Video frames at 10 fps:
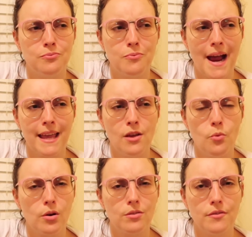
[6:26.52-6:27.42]
wacky
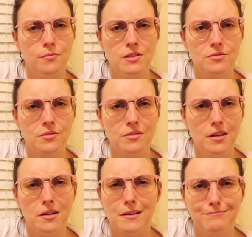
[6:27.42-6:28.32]
world of musical
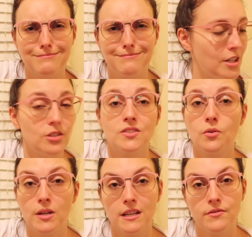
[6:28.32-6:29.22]
theater. I also
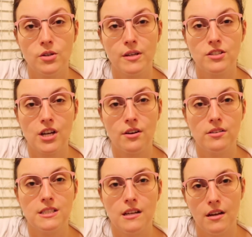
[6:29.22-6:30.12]
want to give a quick shout
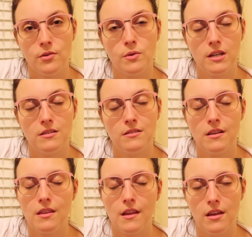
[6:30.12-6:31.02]
out to everyone.
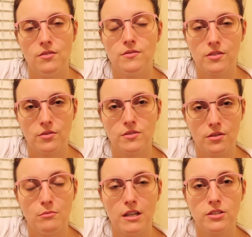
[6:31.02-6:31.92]
Thank you so,
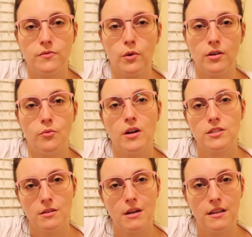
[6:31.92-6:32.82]
so much for
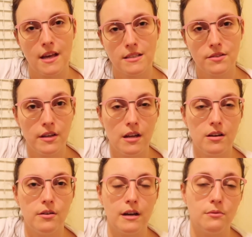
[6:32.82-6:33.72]
watching my last
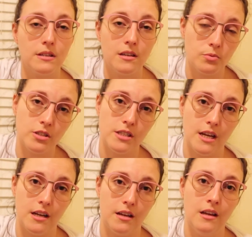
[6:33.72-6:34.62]
video. I really
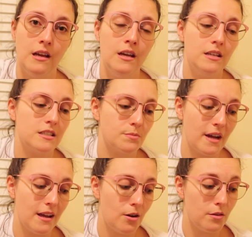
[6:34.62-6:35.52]
appreciate it.
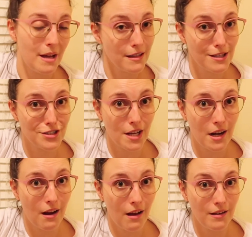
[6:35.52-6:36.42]
Despite all the backlash that
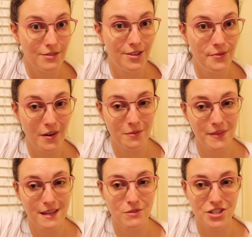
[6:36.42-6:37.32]
I got from
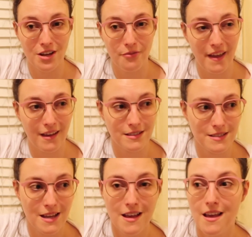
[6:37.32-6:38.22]
the Michelle fans,